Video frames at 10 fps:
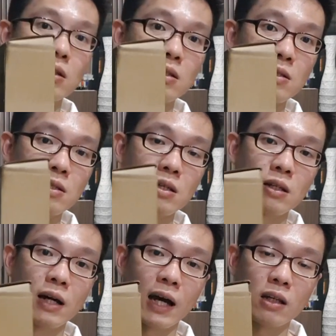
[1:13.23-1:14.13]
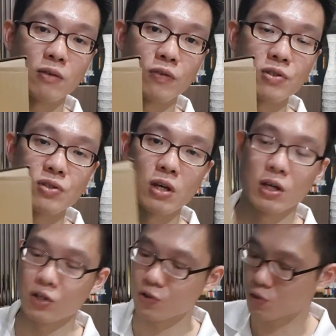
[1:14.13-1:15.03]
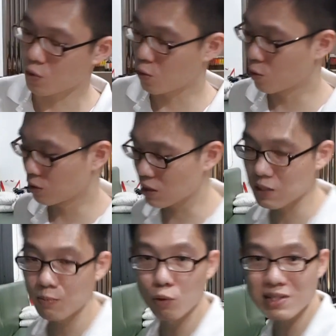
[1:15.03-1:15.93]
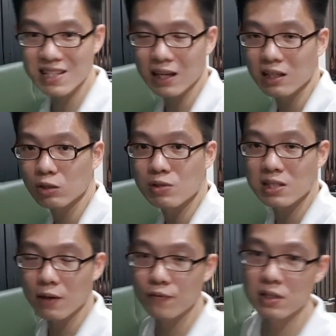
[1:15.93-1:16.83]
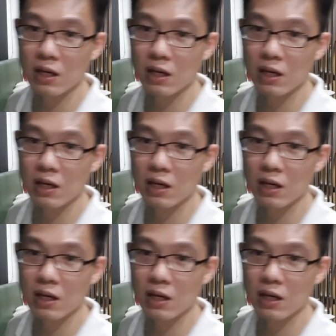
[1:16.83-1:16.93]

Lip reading: you see the height difference. So this is most likely to save